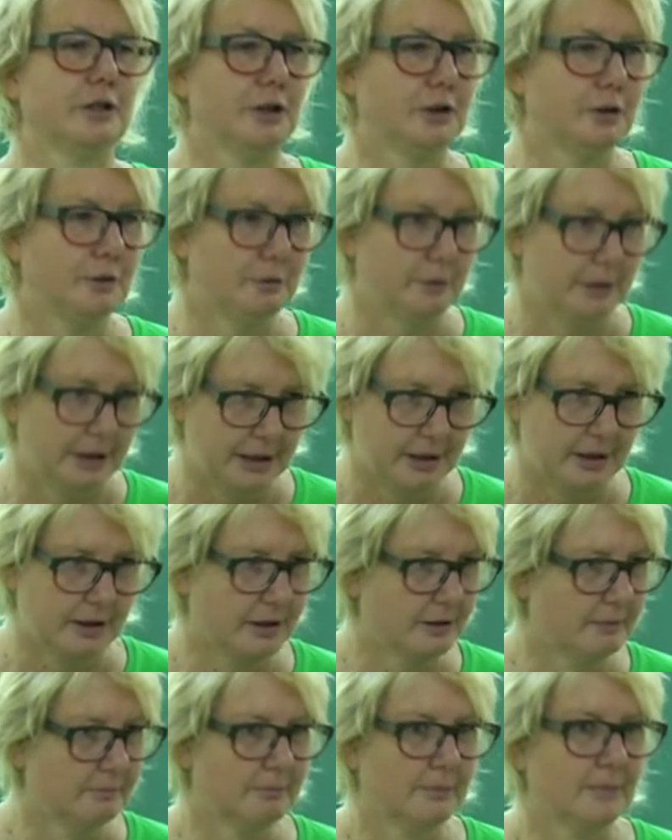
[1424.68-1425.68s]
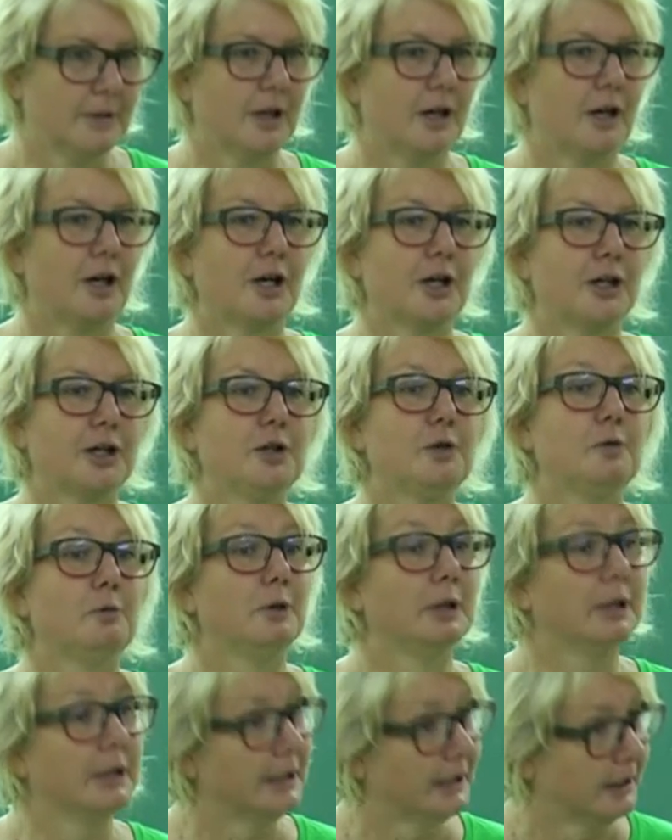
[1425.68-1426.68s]
you is, are you
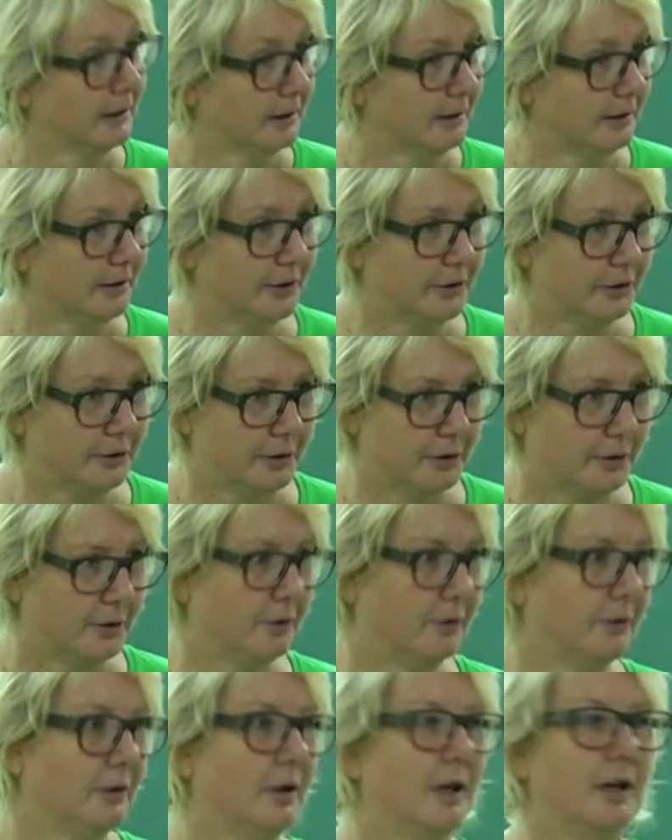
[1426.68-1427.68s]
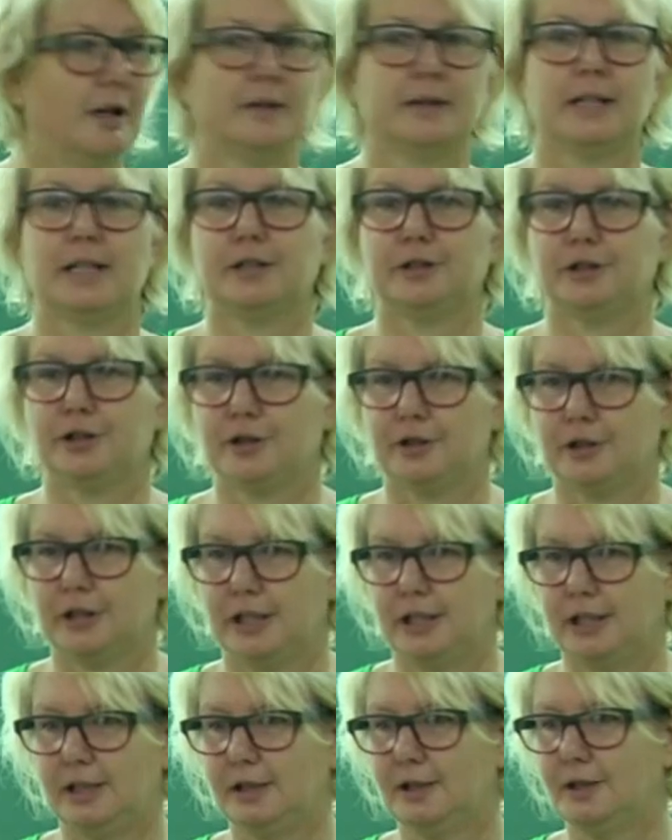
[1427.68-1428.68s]
willing to go on that
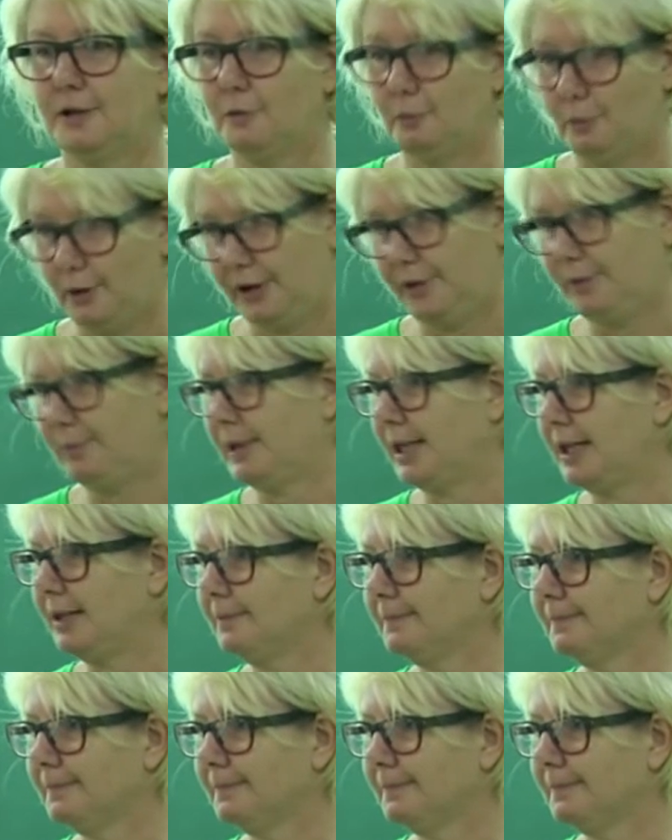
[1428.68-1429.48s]
journey with me?